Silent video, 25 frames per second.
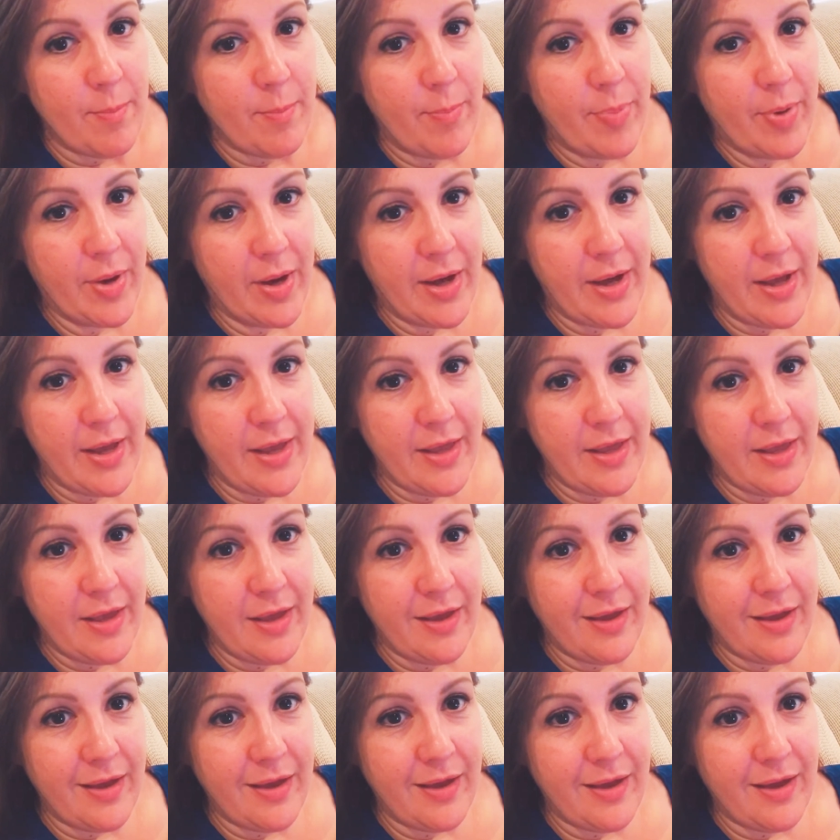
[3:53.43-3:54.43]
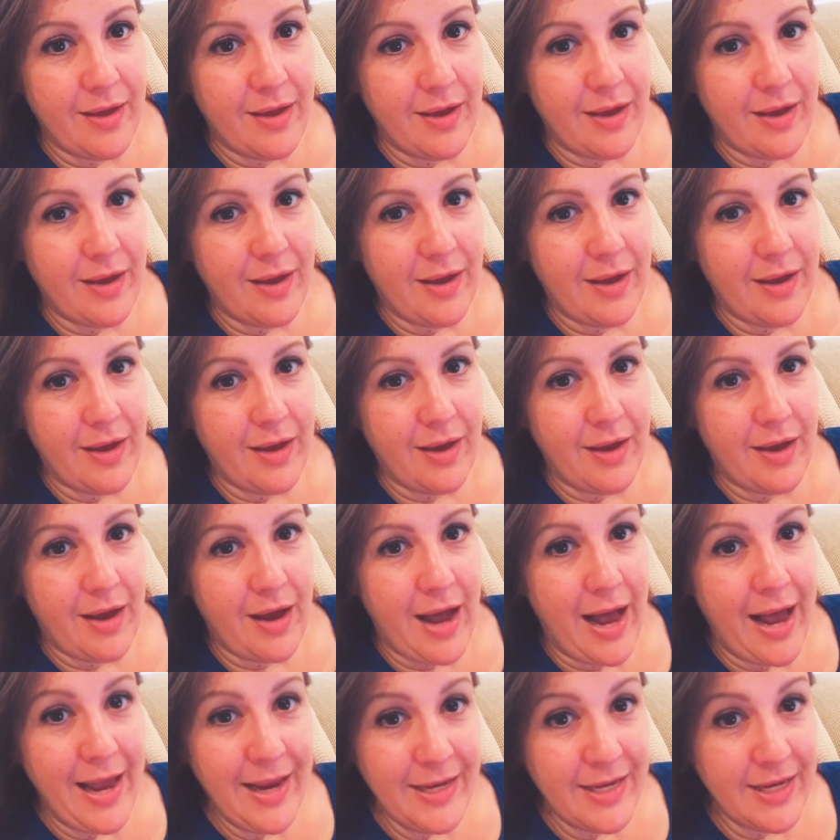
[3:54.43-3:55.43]
But
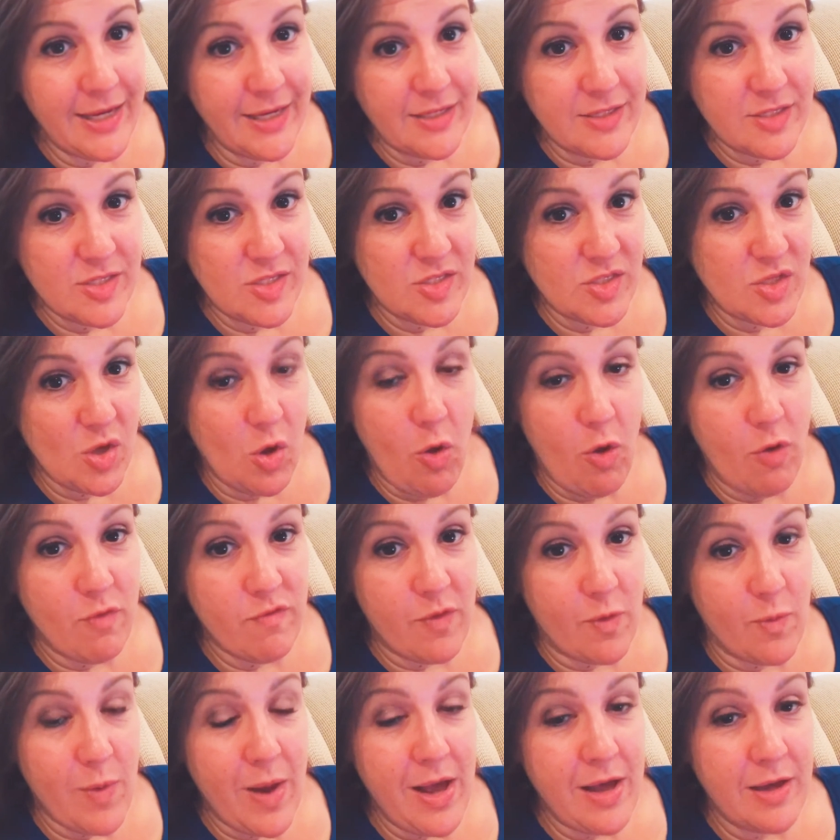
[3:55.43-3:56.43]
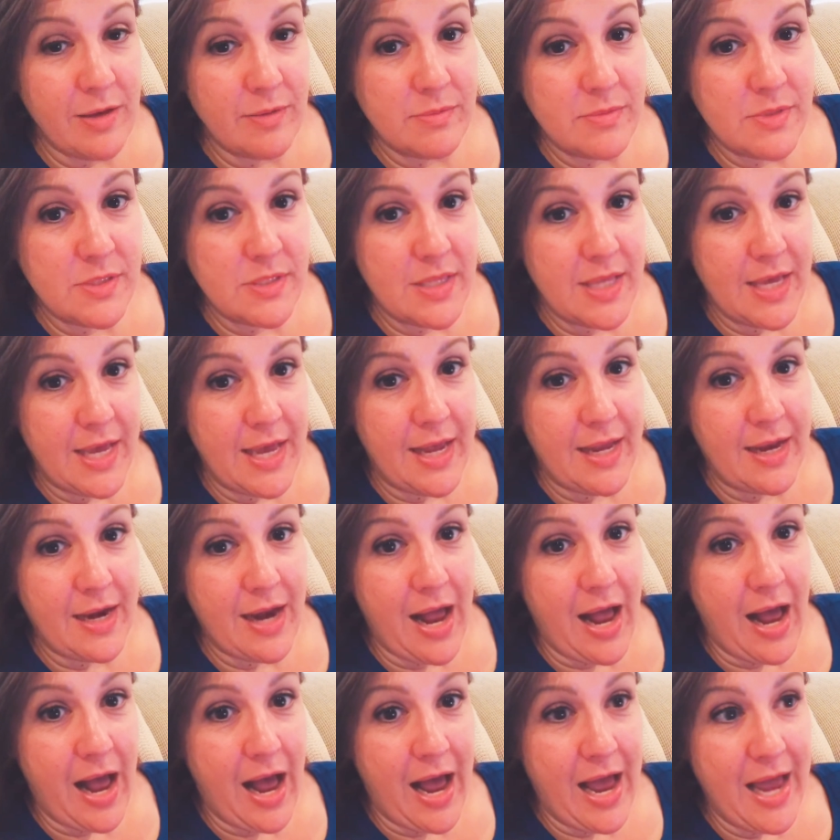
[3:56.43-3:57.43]
I get so overwhelmed that
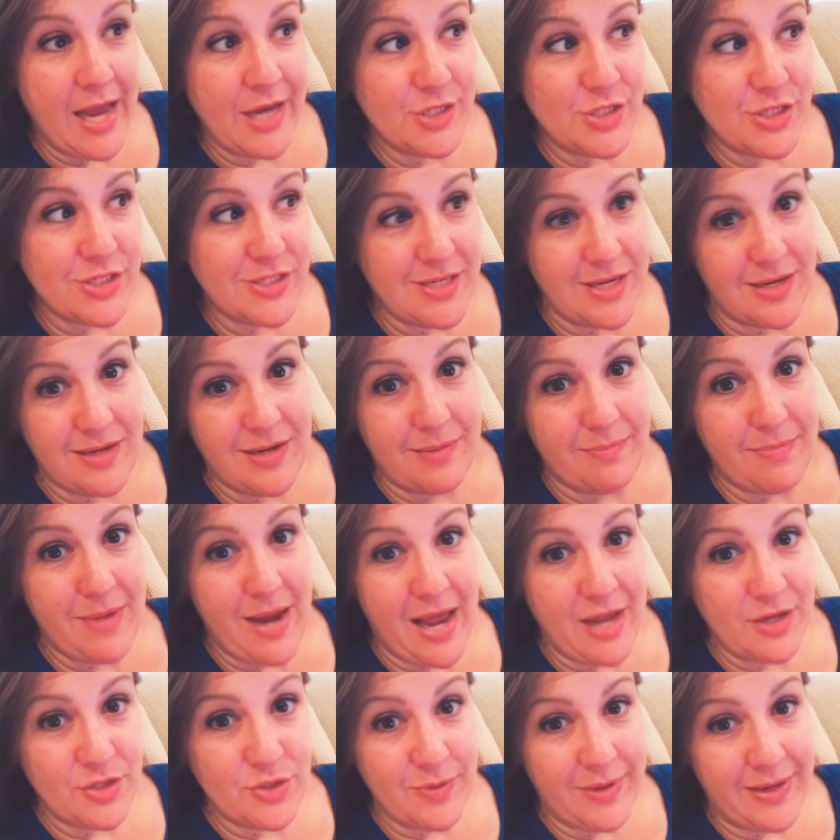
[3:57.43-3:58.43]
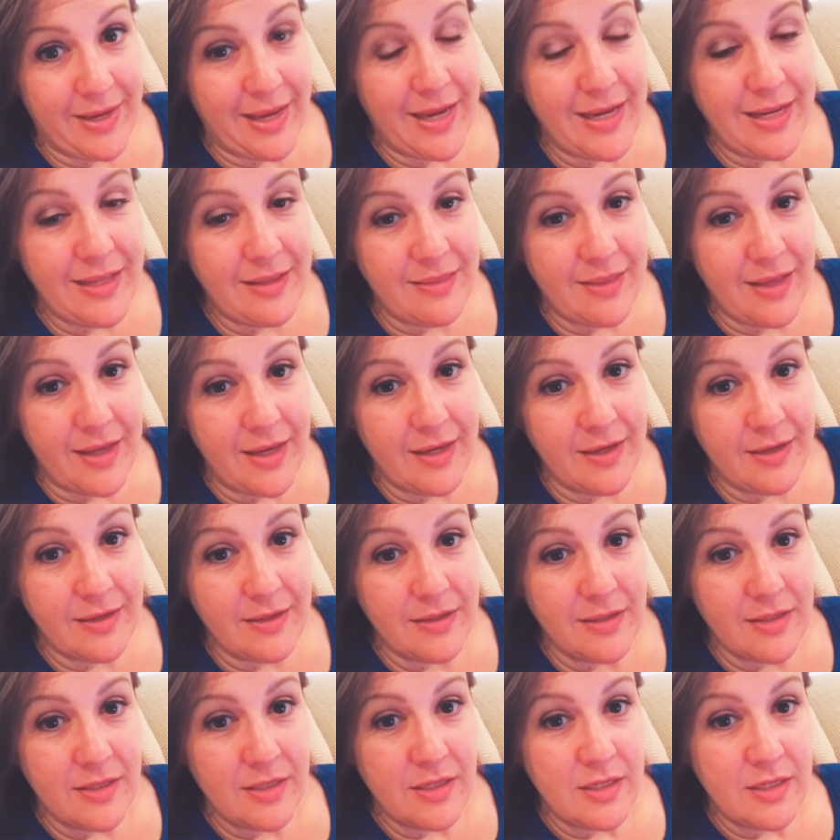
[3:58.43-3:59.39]
I just end up not doing anything.